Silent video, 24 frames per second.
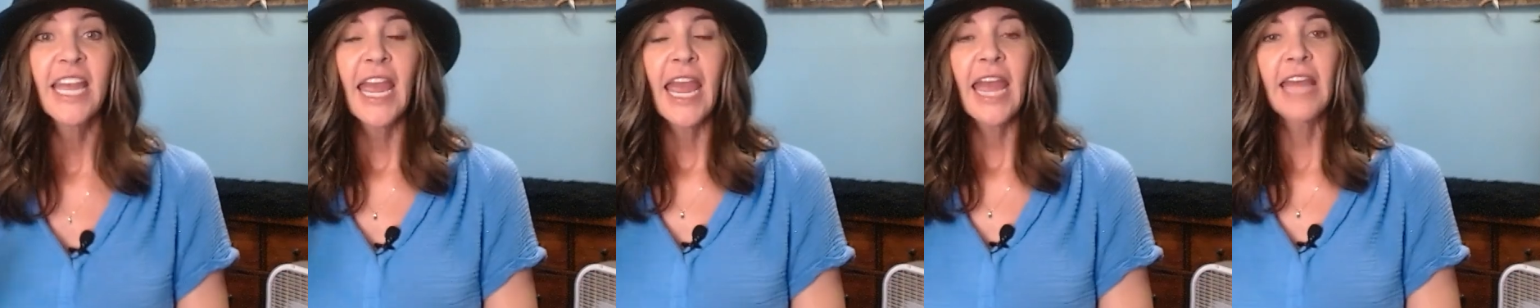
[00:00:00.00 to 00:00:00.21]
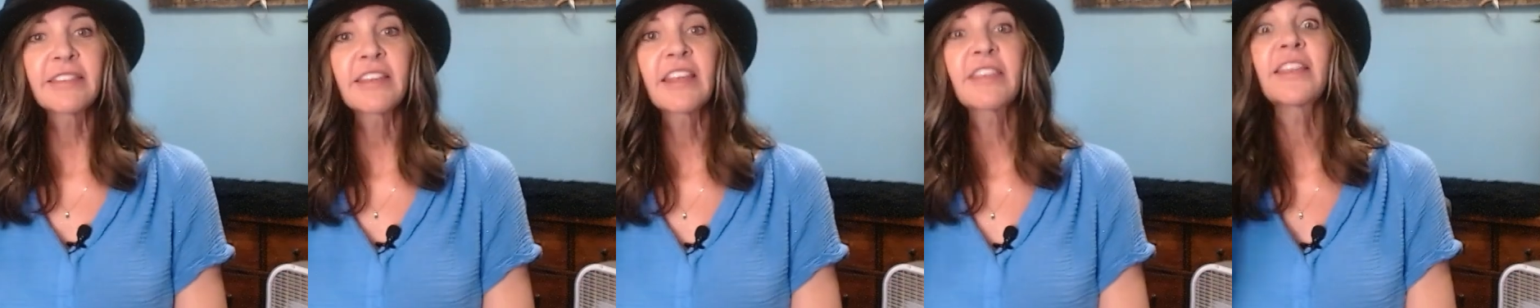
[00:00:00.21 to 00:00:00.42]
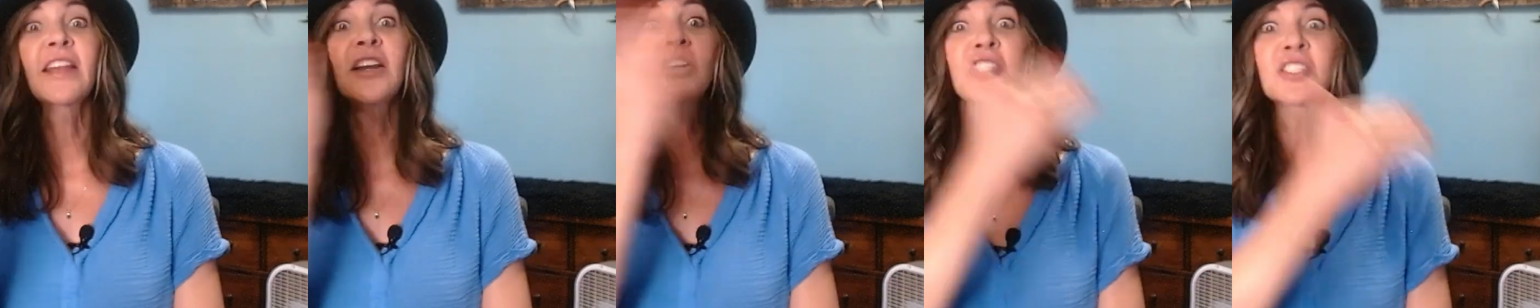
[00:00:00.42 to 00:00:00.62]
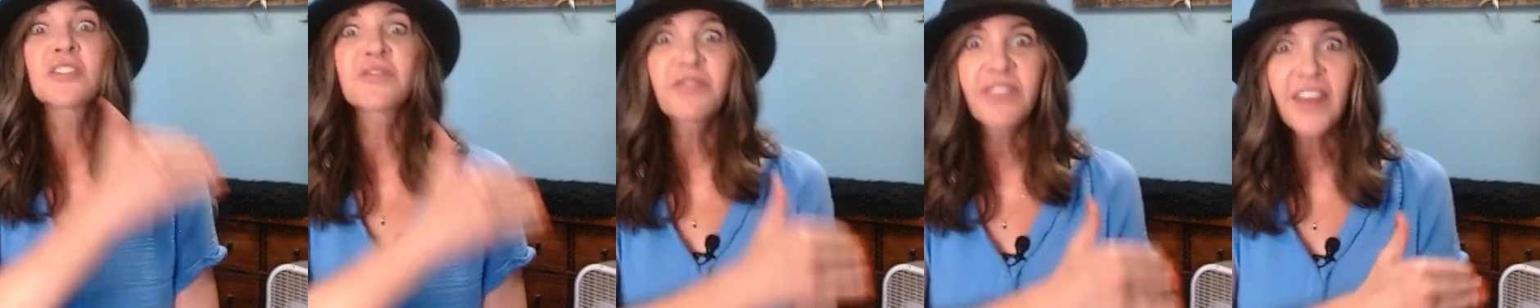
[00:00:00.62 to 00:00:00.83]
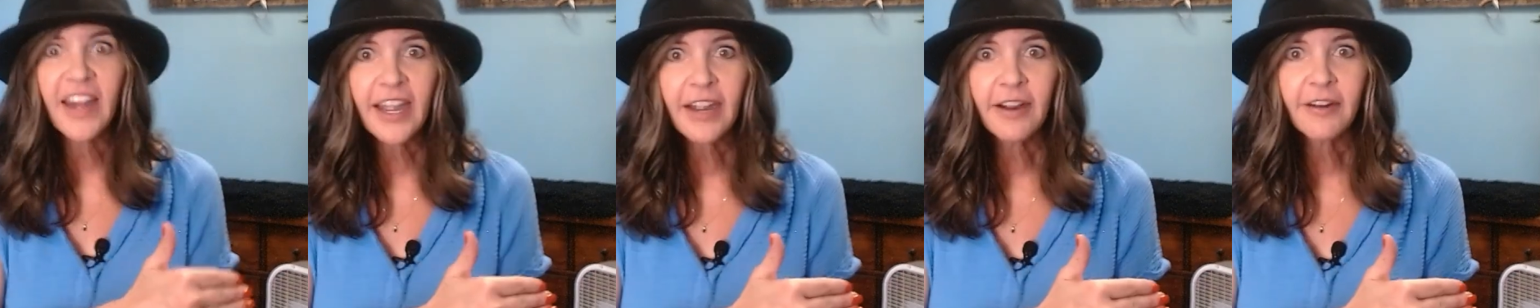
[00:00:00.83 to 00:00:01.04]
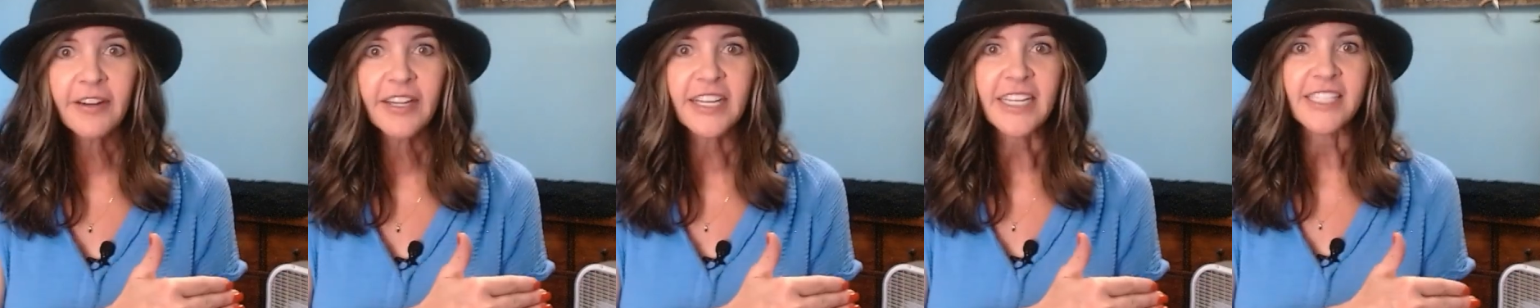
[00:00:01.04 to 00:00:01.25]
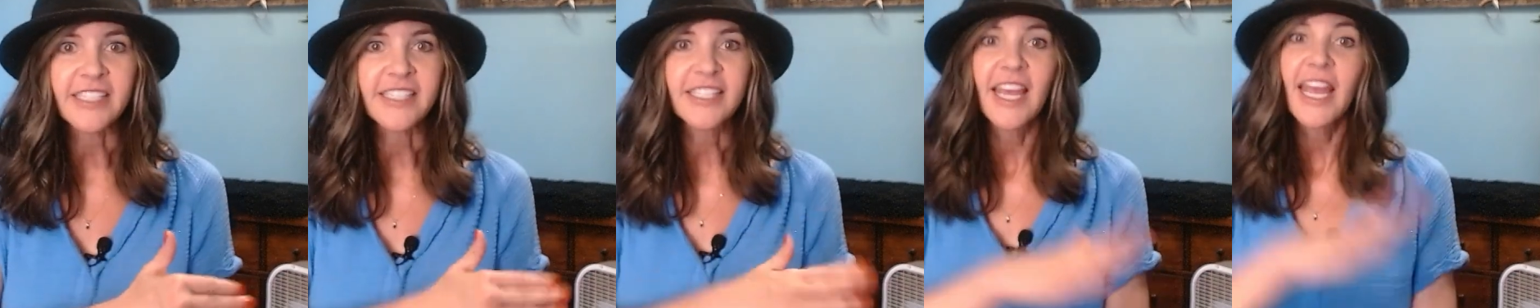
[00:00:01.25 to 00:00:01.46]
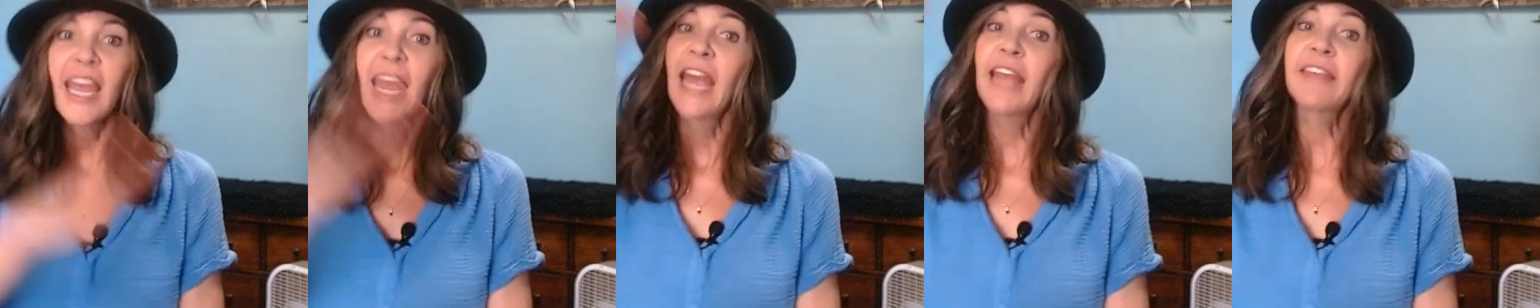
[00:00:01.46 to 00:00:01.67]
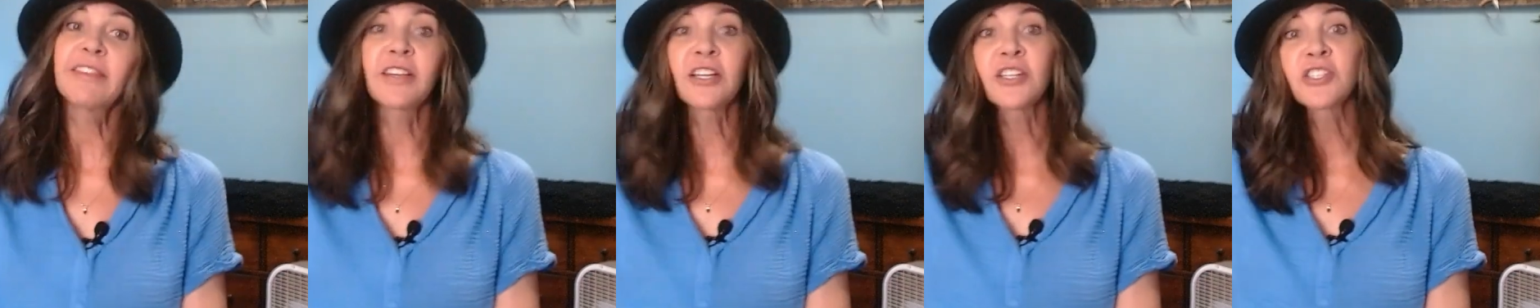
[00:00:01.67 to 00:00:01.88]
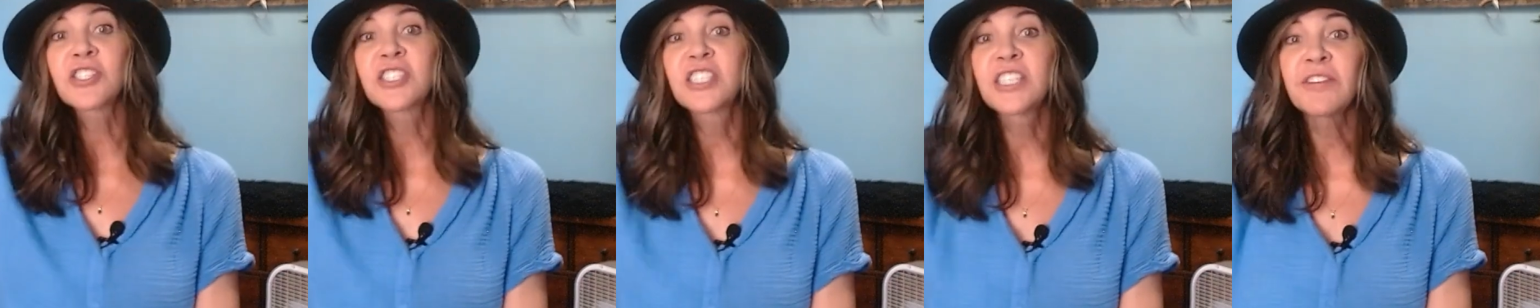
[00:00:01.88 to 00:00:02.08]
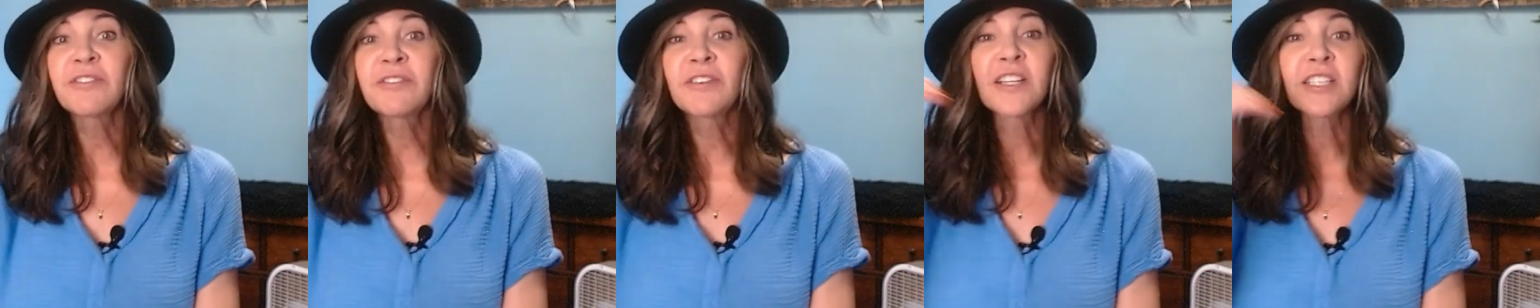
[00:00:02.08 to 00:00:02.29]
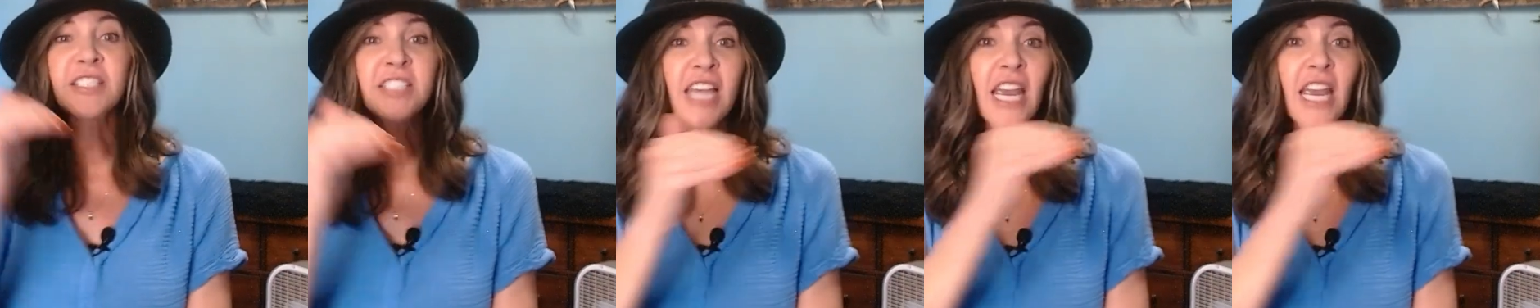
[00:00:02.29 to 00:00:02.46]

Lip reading: And then there's fairies, and there's different